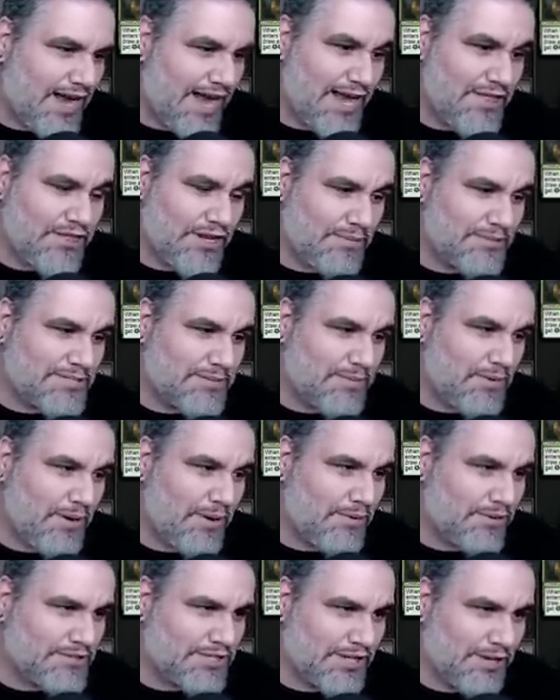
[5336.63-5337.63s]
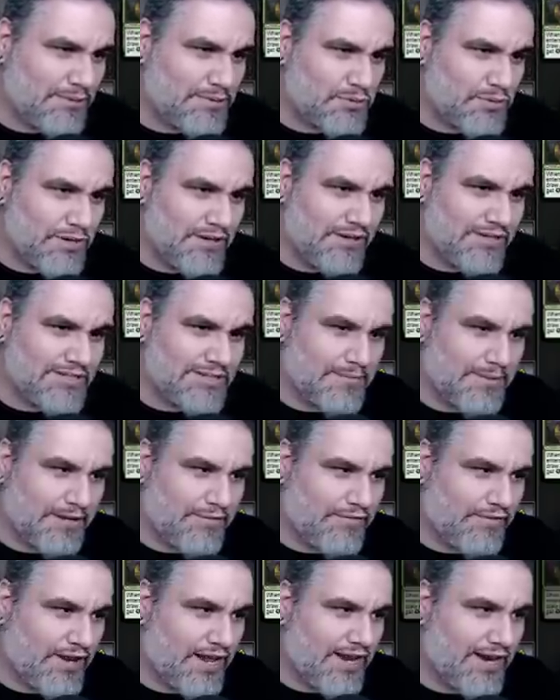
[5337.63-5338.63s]
I thought it was gonna be way worse. I thought it was weird because I'm
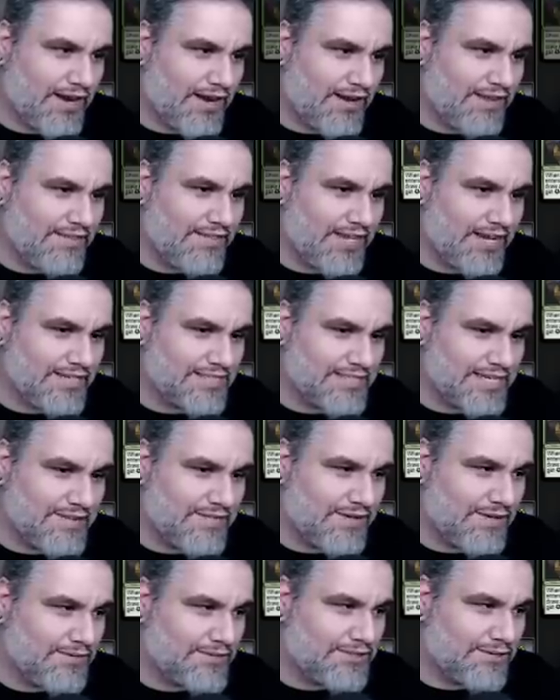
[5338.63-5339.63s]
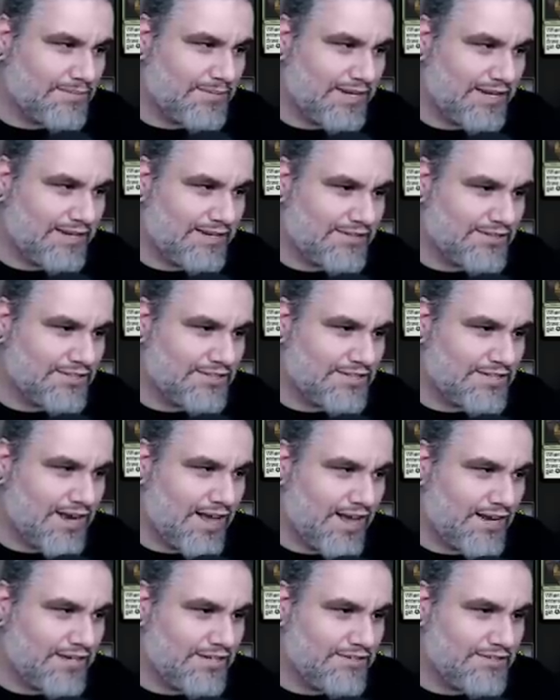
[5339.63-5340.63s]
like flying on Thanksgiving, which I'm like just
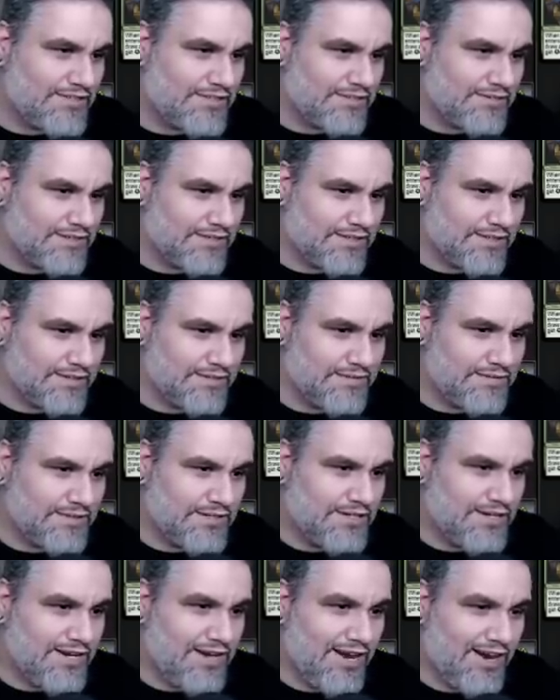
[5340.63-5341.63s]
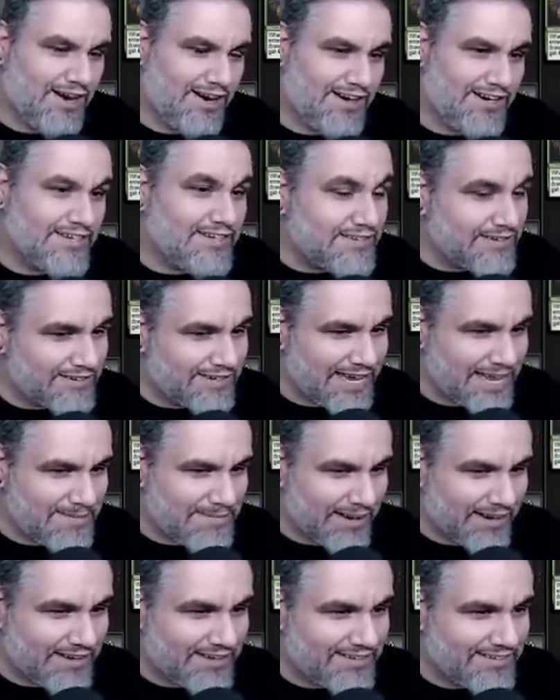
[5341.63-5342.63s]
not used to at all. Are you doing okay,
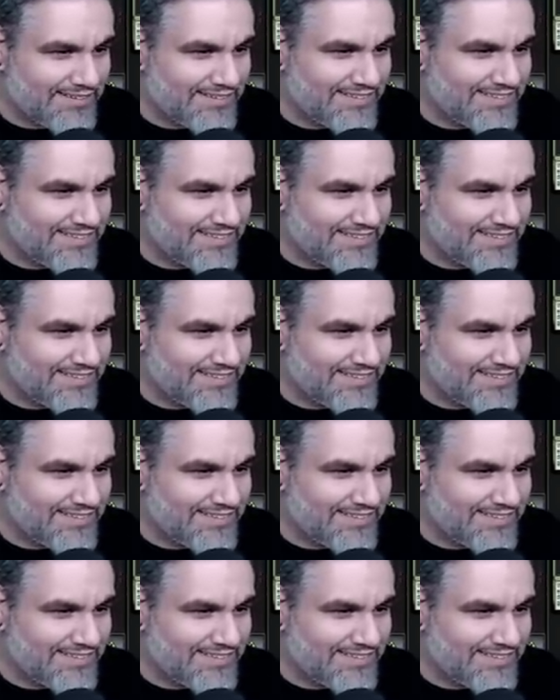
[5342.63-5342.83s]
man?